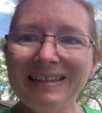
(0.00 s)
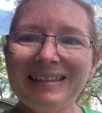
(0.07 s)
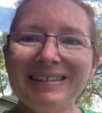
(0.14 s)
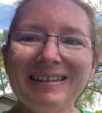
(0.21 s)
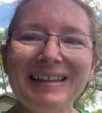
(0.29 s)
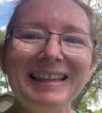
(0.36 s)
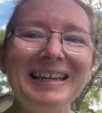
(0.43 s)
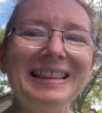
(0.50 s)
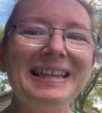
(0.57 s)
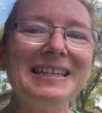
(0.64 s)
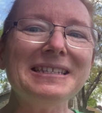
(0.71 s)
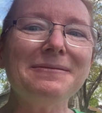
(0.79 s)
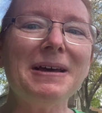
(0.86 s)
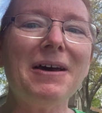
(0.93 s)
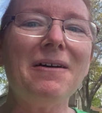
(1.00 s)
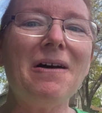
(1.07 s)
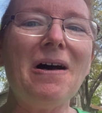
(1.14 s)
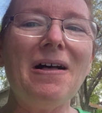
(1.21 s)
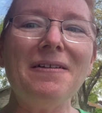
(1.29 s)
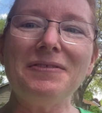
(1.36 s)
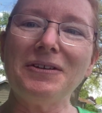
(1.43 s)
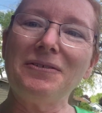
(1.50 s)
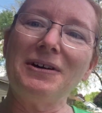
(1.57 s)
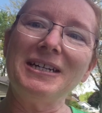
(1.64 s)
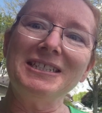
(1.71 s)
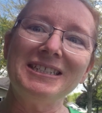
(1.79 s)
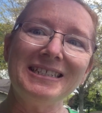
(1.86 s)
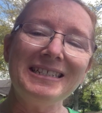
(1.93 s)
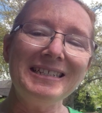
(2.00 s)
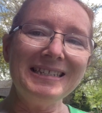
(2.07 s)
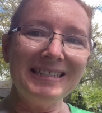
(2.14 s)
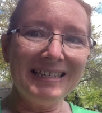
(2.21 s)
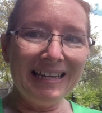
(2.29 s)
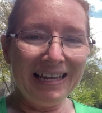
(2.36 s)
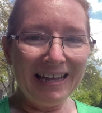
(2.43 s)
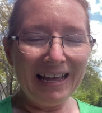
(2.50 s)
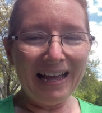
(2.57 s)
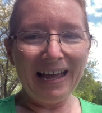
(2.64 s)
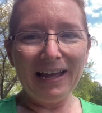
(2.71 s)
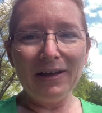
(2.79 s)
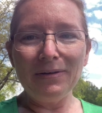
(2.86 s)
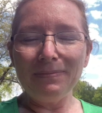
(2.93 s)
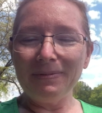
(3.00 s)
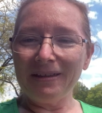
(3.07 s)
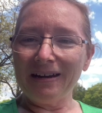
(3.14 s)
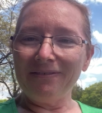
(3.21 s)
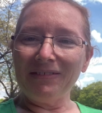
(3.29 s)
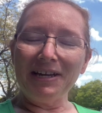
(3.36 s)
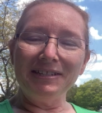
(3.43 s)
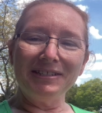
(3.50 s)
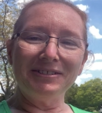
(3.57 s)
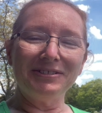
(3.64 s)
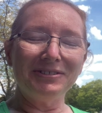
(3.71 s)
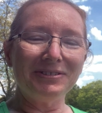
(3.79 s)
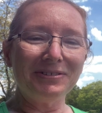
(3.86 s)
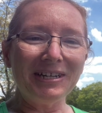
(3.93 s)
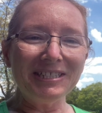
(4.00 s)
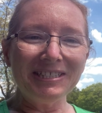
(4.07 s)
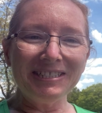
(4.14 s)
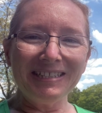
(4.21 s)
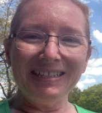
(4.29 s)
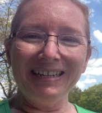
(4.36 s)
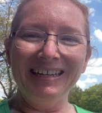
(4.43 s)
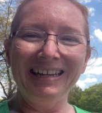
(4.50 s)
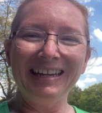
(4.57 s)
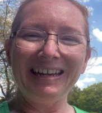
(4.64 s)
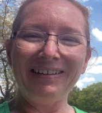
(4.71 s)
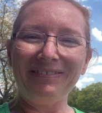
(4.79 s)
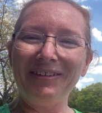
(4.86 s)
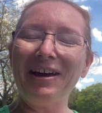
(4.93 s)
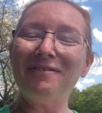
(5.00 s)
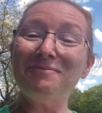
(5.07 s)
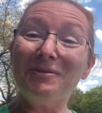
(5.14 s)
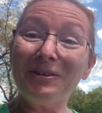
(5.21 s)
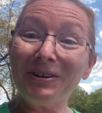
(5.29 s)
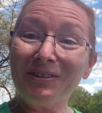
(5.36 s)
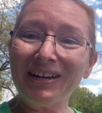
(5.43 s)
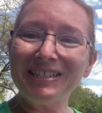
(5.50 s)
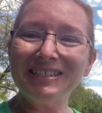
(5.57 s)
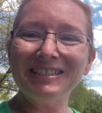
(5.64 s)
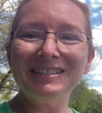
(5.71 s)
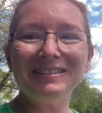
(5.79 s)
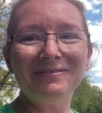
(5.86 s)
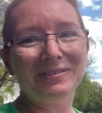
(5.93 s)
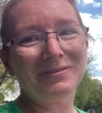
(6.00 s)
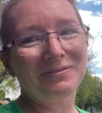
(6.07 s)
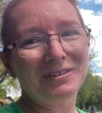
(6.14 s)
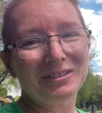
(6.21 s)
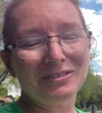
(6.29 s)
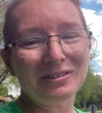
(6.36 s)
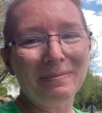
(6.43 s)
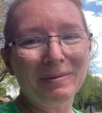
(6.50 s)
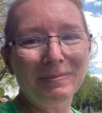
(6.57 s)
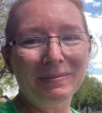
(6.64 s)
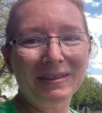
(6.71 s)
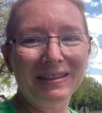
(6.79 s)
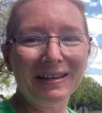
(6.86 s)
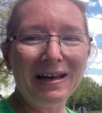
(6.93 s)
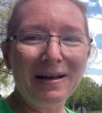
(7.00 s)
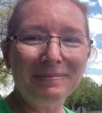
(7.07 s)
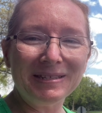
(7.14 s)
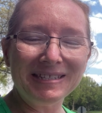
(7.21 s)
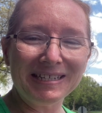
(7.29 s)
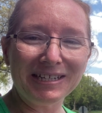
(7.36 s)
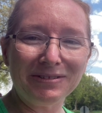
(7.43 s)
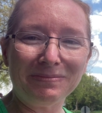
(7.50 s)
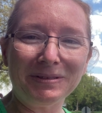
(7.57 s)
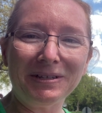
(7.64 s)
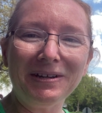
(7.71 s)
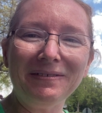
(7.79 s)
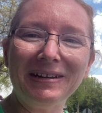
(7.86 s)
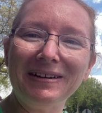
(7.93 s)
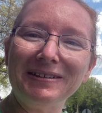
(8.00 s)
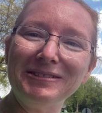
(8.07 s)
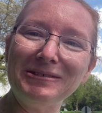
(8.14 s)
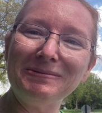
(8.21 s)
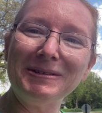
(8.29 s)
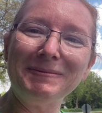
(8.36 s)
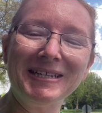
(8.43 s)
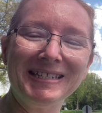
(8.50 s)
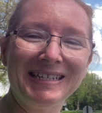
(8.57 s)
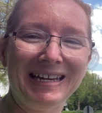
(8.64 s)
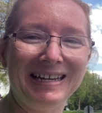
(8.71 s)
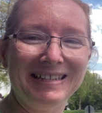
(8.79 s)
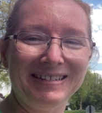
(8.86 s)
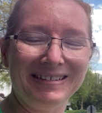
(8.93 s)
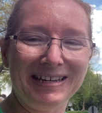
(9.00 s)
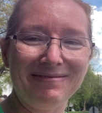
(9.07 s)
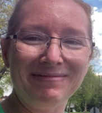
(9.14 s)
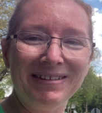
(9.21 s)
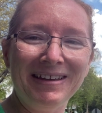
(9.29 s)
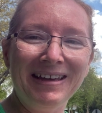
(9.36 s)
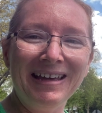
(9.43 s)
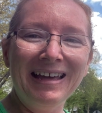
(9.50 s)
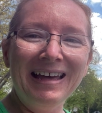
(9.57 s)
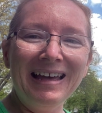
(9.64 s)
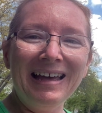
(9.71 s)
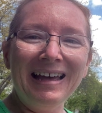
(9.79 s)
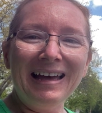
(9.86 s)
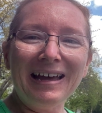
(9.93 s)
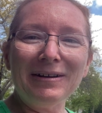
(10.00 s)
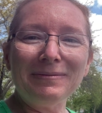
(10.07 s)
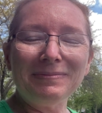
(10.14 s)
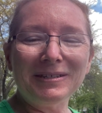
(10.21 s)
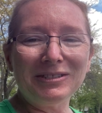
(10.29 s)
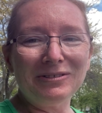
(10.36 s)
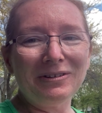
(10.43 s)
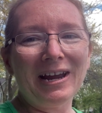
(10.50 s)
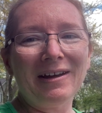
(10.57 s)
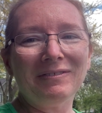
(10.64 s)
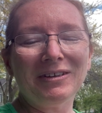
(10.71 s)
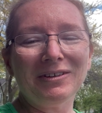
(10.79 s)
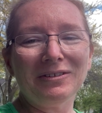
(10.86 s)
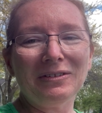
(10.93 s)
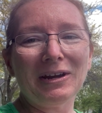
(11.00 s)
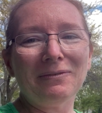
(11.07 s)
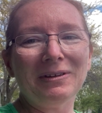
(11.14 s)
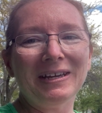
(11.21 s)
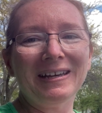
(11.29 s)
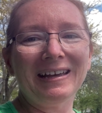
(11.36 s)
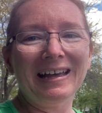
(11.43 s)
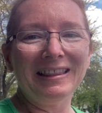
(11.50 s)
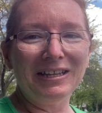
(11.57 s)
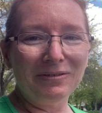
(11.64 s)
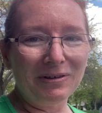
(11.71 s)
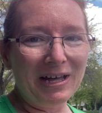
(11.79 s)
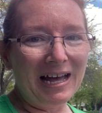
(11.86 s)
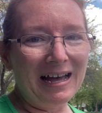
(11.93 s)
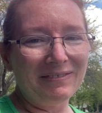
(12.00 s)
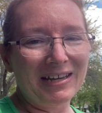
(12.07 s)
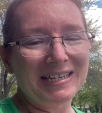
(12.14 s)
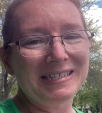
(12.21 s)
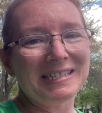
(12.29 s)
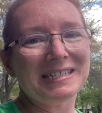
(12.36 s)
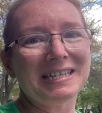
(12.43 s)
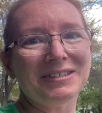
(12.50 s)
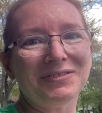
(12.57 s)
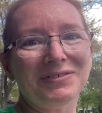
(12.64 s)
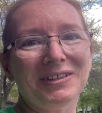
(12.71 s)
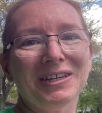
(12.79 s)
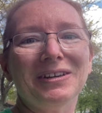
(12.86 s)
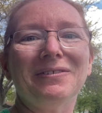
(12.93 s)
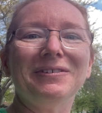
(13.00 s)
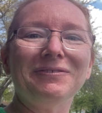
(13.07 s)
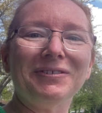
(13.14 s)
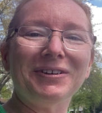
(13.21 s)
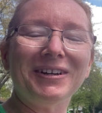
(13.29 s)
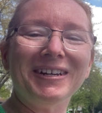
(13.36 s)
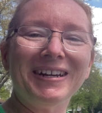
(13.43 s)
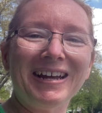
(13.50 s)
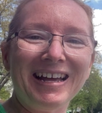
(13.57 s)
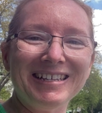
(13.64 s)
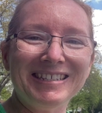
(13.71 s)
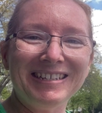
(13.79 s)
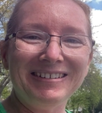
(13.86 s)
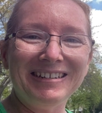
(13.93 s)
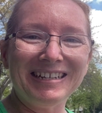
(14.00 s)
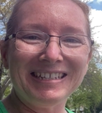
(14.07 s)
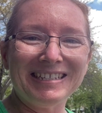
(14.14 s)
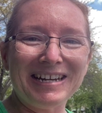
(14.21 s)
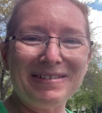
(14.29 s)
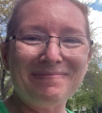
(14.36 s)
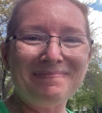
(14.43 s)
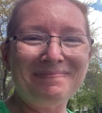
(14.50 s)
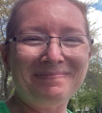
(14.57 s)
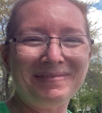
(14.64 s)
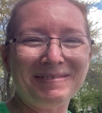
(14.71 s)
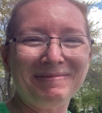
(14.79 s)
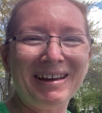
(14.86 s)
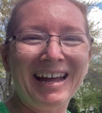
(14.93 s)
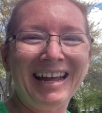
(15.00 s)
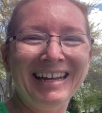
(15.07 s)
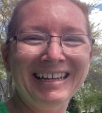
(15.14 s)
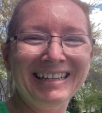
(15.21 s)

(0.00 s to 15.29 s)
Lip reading: So I think that's about all of the questions. I hope that I've answered your question. If you have more questions, feel free to drop them in the comment section below, and I'll do my best to answer them. I hope that you are having a great week and that you will have a successful week going forward. I'll see you next time. Bye-bye.